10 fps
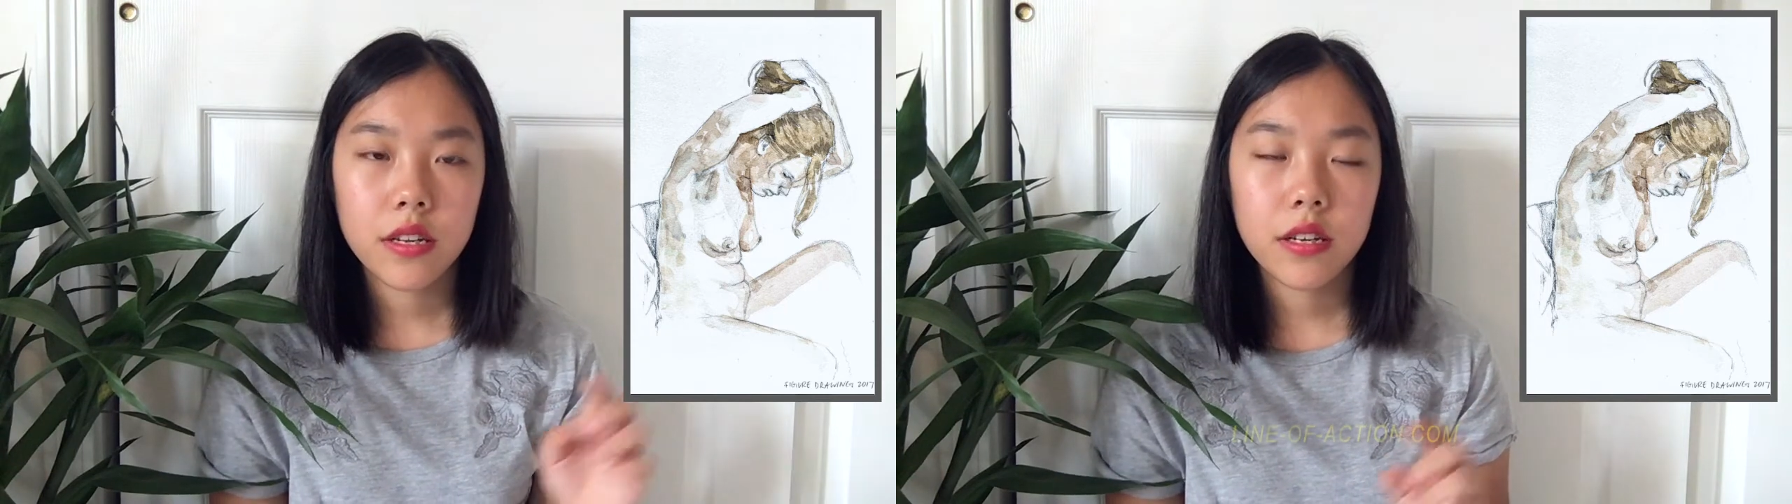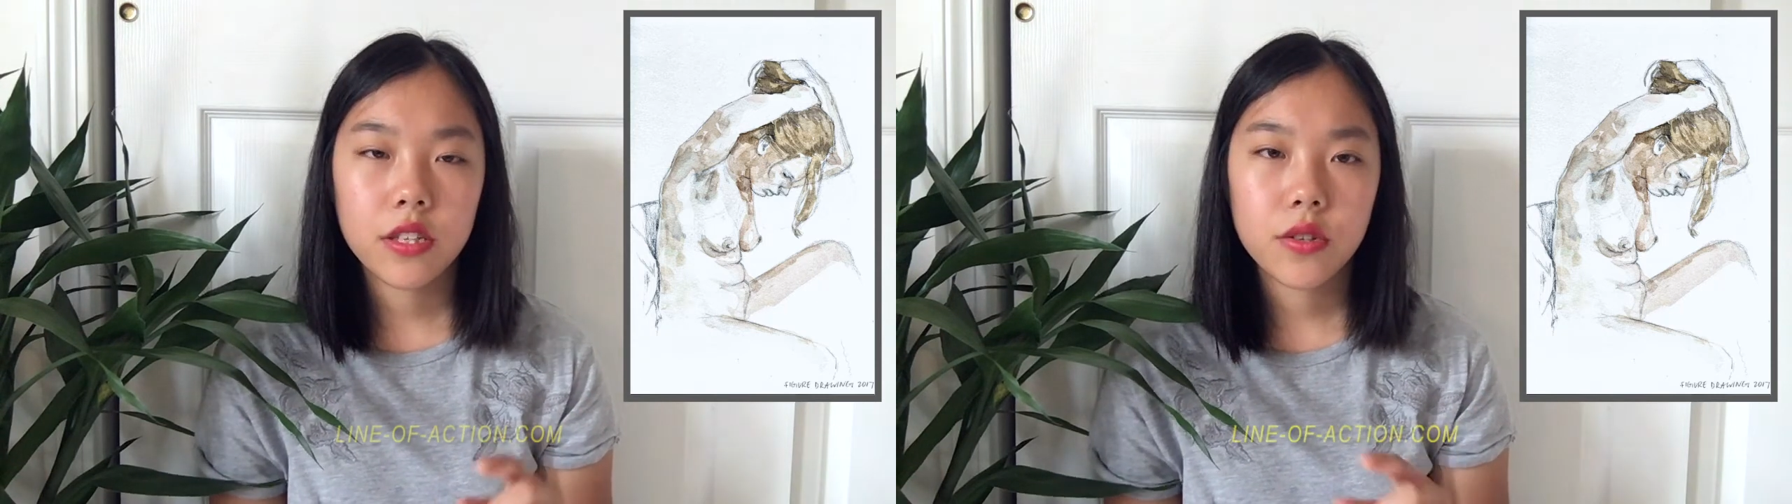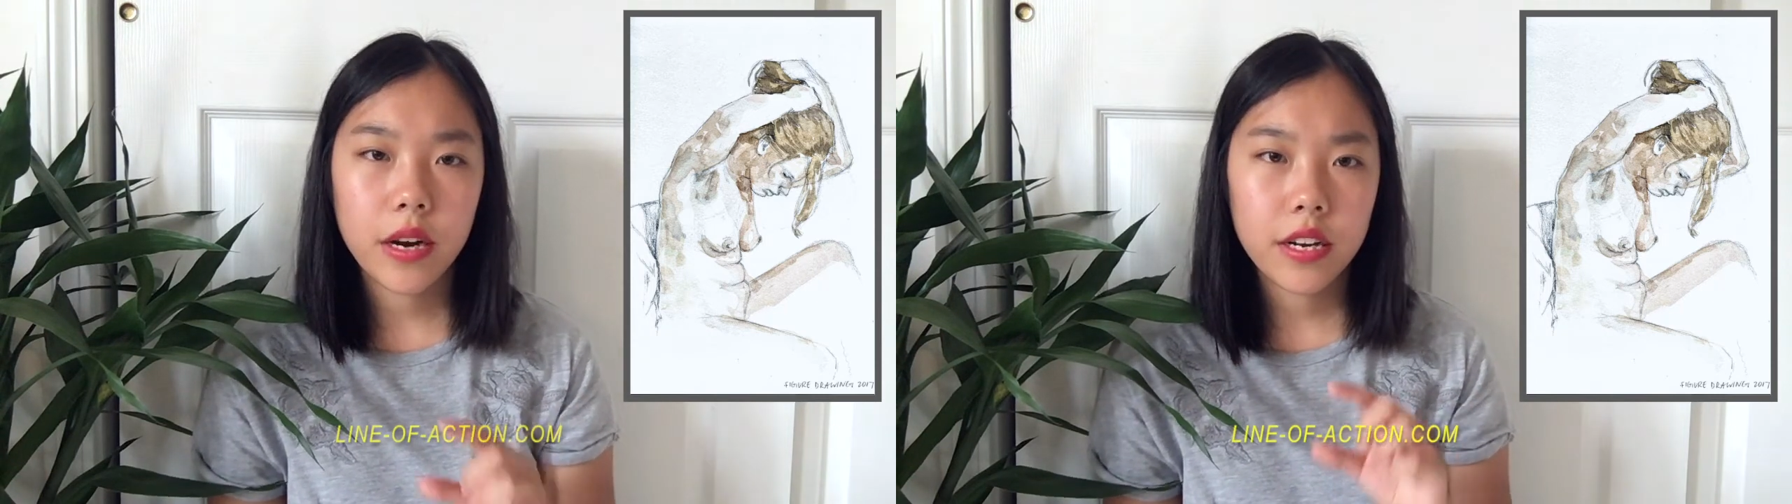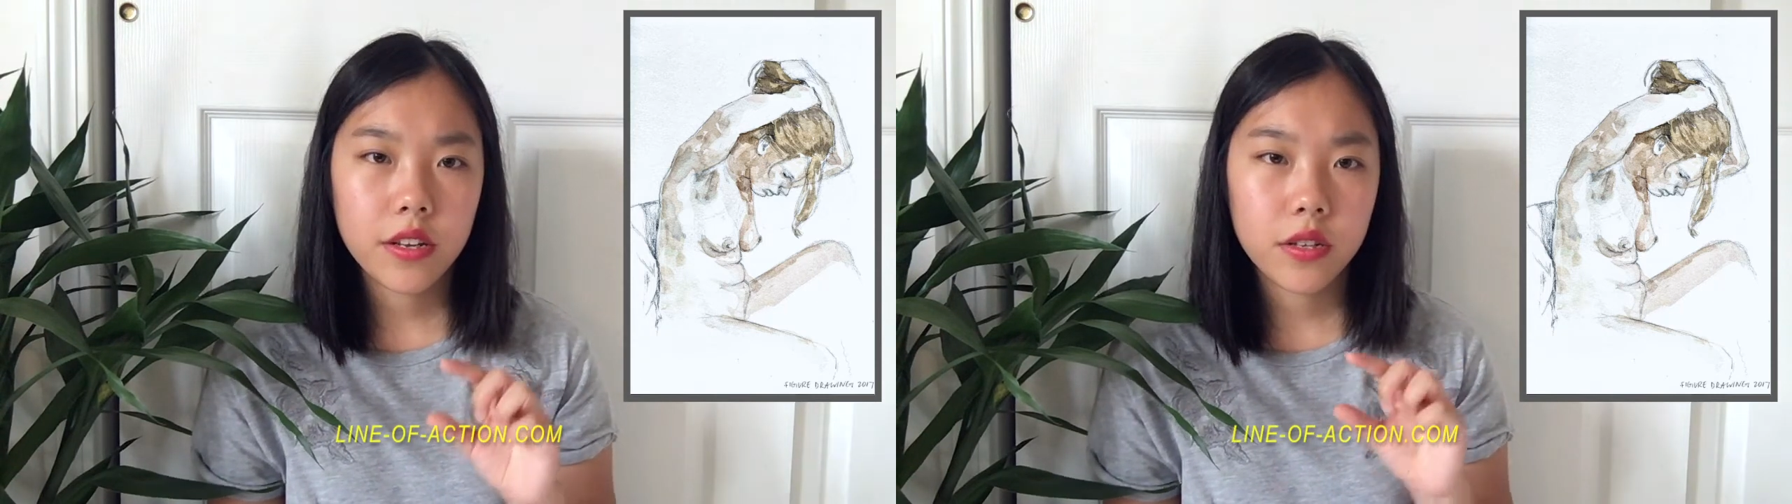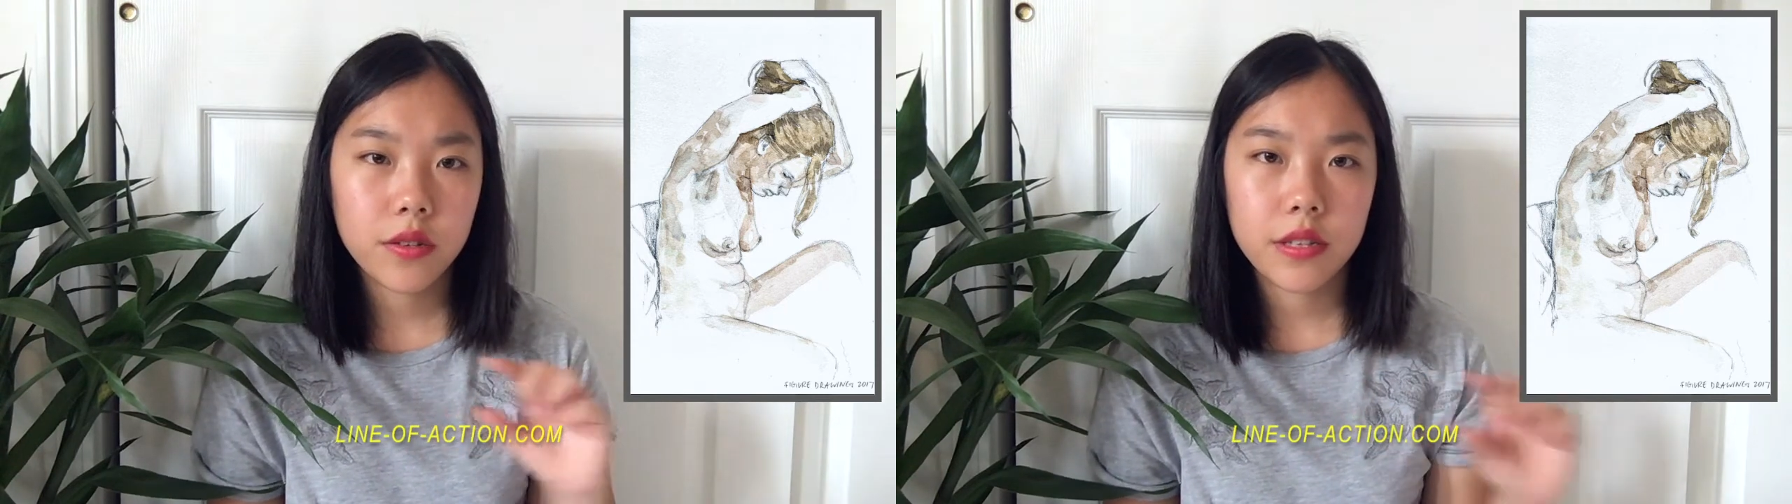I'll try to
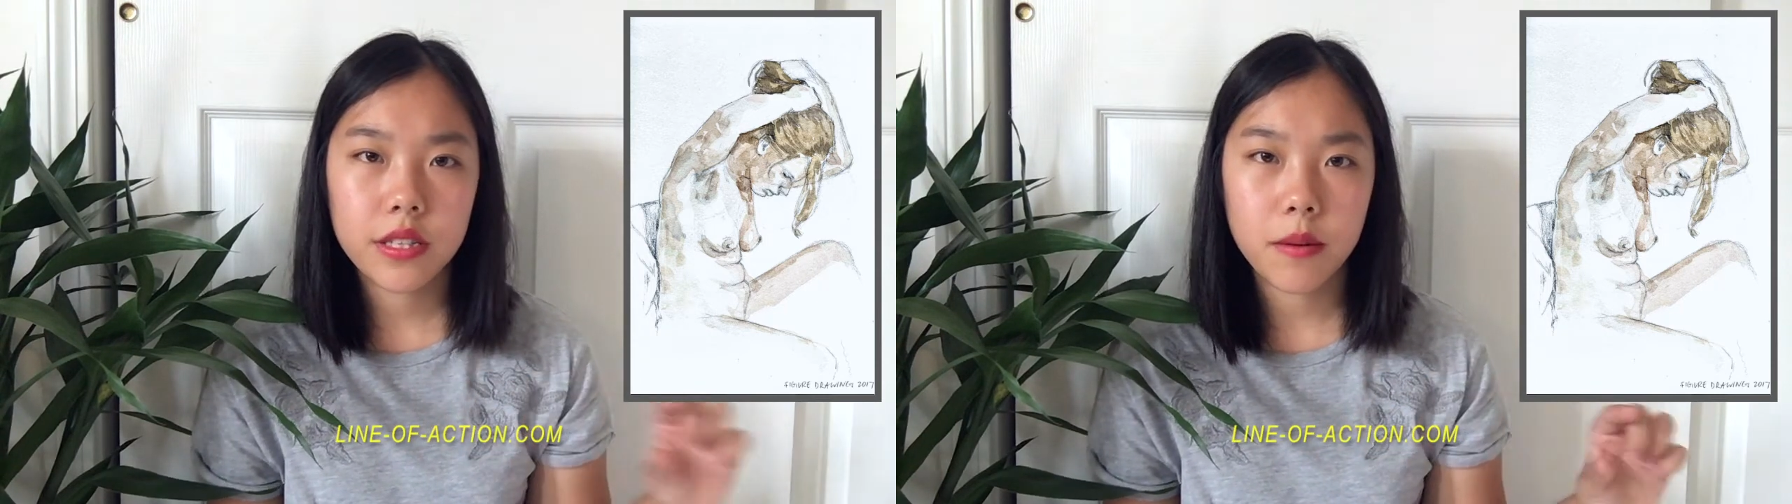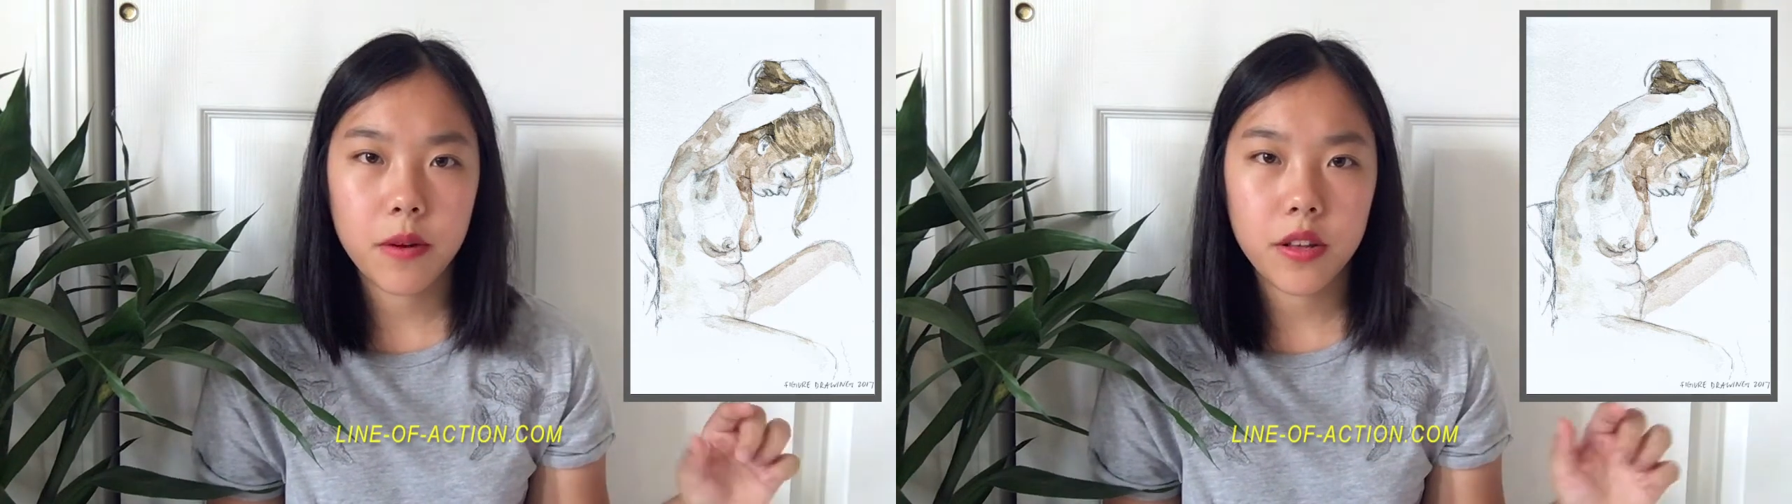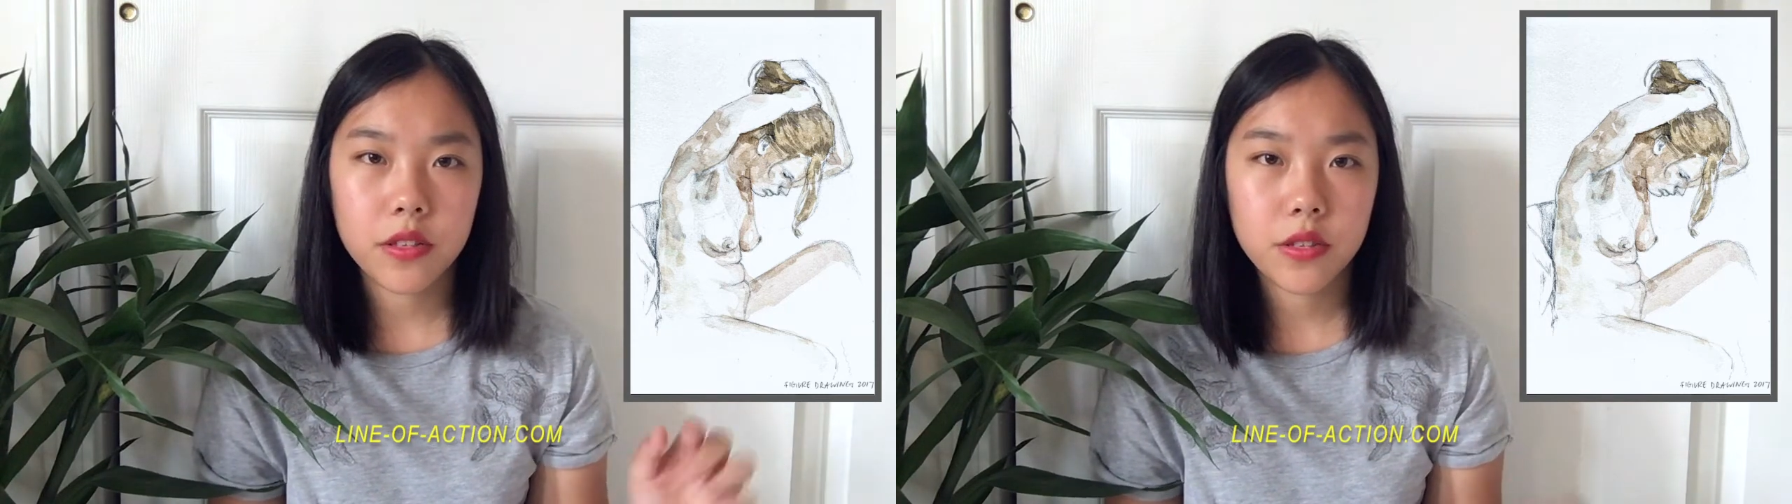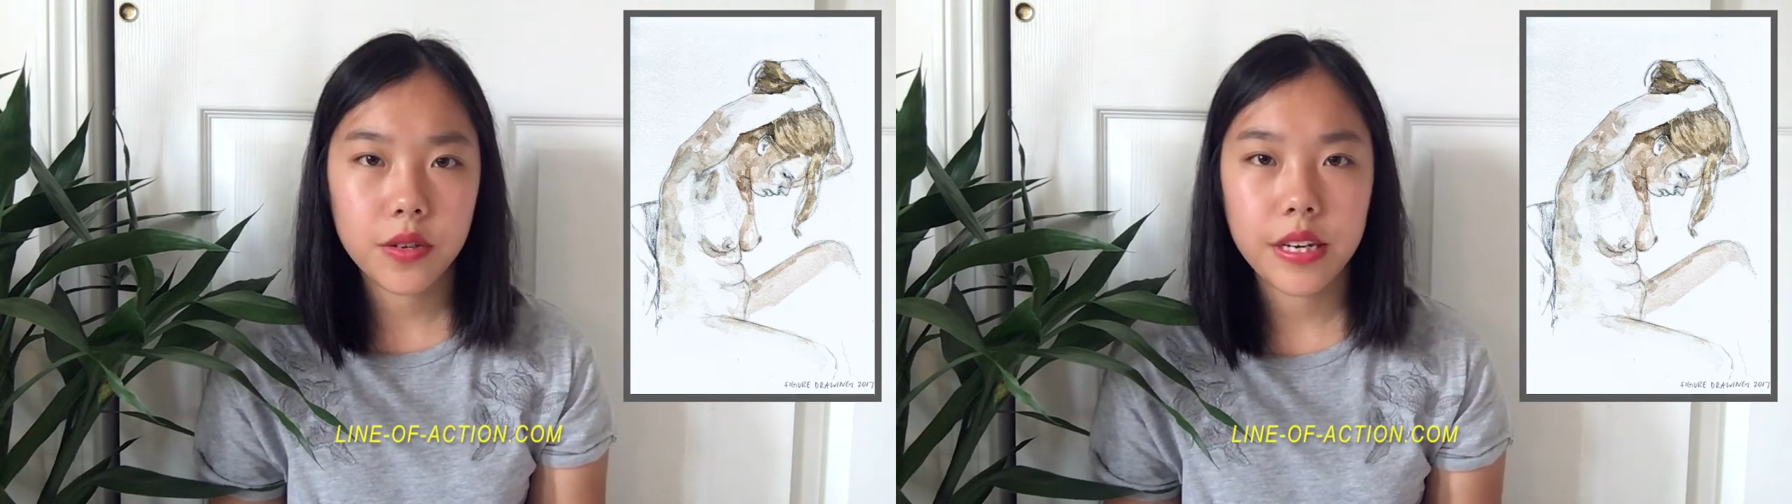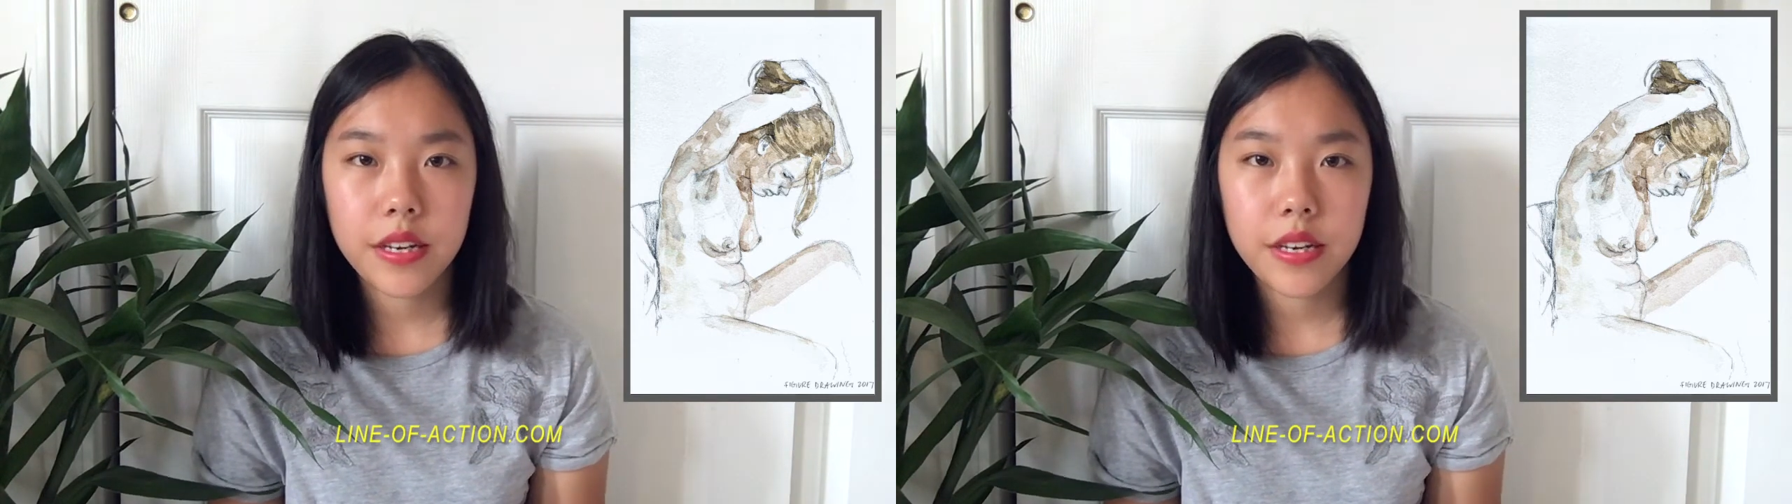include it somewhere on the screen